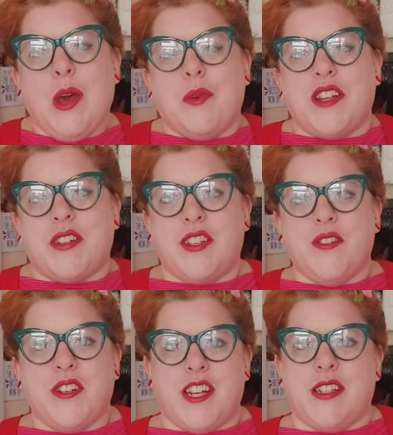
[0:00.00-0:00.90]
which still
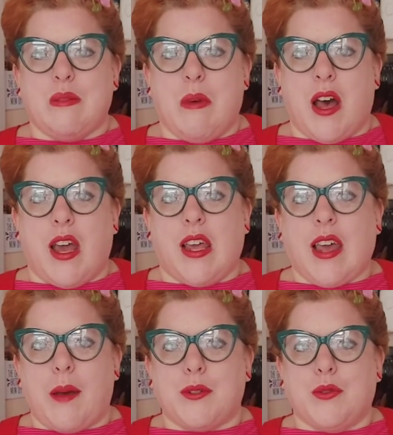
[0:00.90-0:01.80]
fit into my
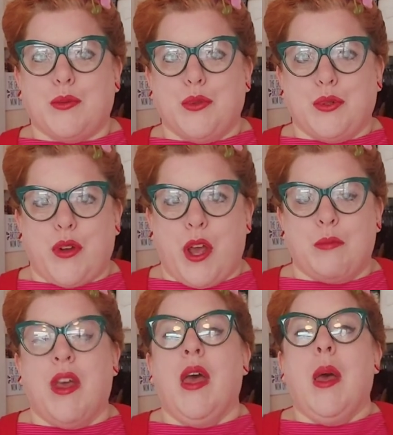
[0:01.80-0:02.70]
capsule wardrobe,